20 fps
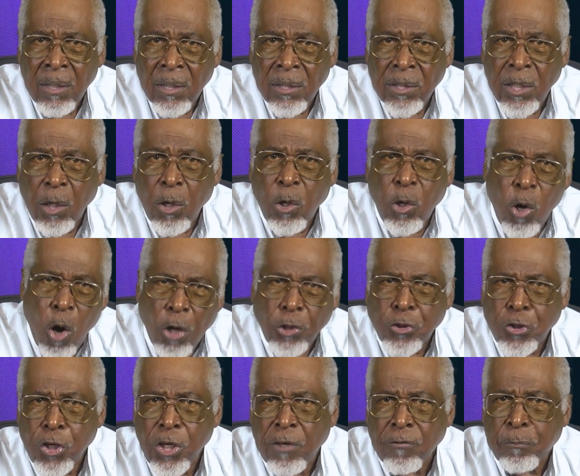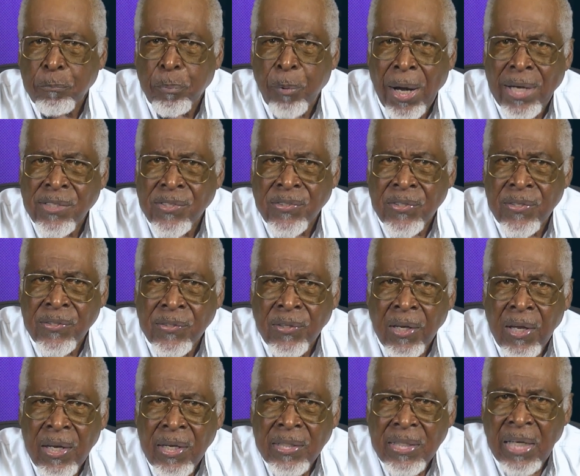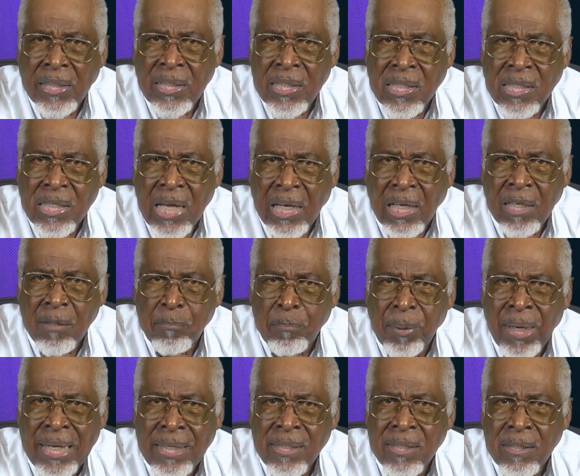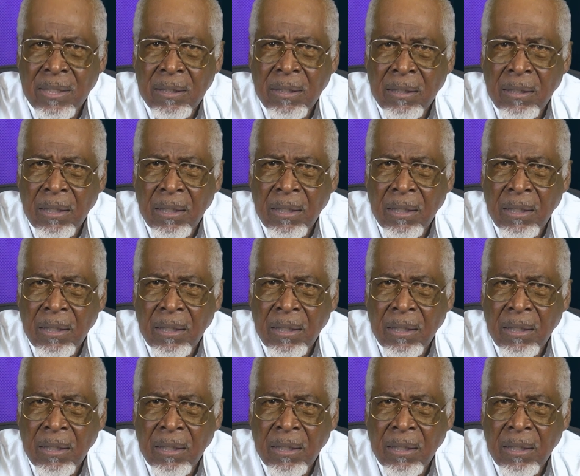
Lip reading: the gouging of prices that is taking place.